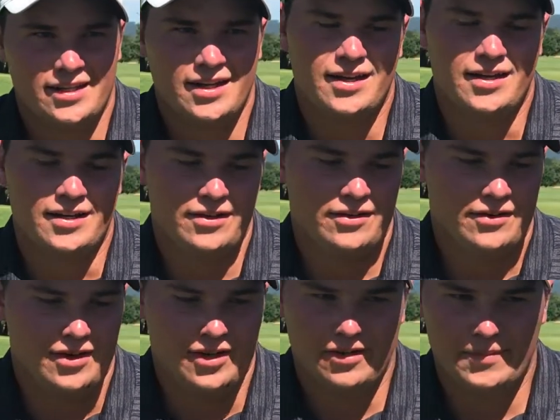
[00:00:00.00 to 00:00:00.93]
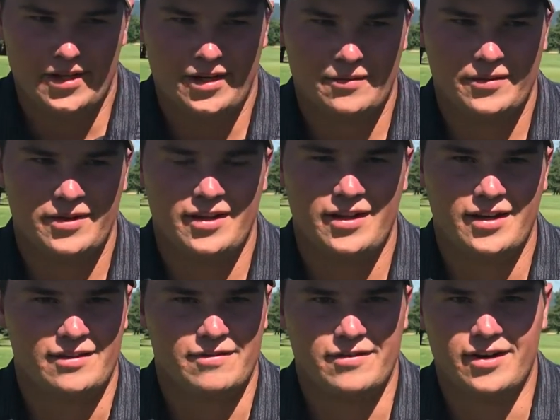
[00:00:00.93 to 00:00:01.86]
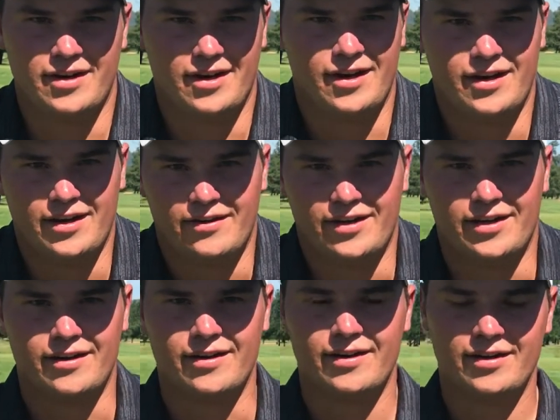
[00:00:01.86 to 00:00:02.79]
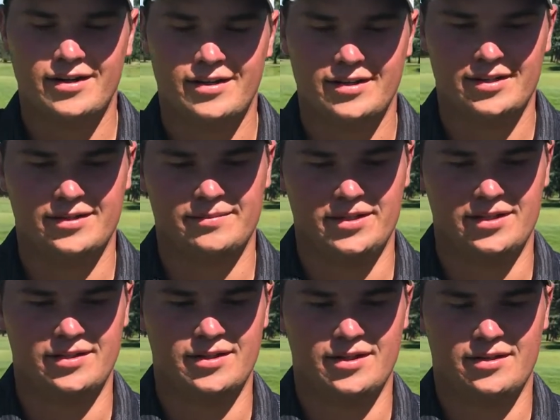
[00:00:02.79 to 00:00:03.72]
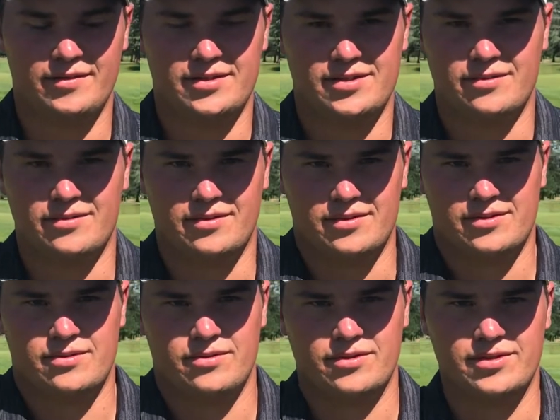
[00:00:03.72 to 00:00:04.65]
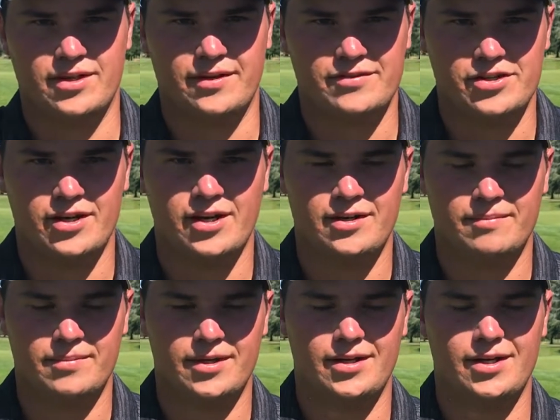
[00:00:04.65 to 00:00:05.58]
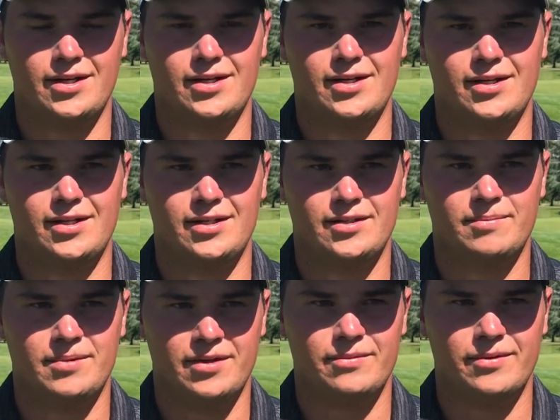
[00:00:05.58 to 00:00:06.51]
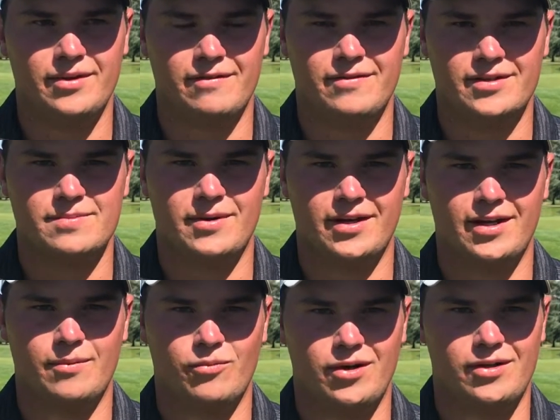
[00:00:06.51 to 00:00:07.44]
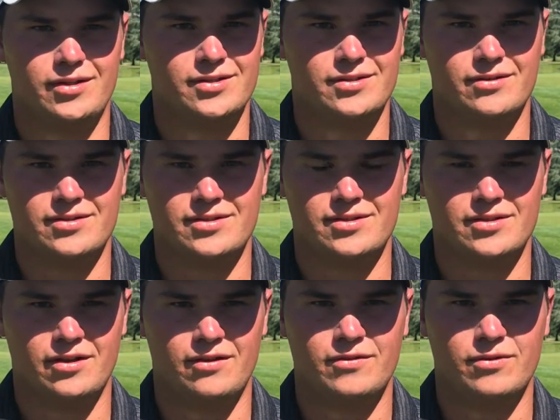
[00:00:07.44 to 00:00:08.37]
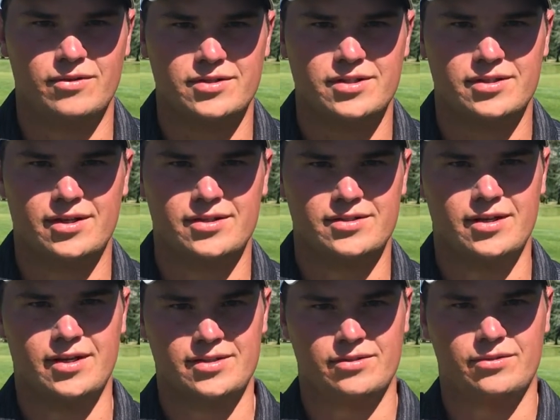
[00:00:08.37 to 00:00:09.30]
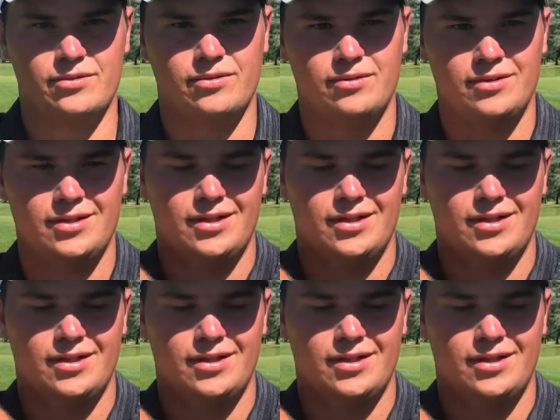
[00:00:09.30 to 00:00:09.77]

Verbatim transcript: Yeah, no, I mean, I really like the front nine out here. I mean, obviously with the scores that I've shot, but uh, but it really fits my game well, and so does this golf course as, as a whole.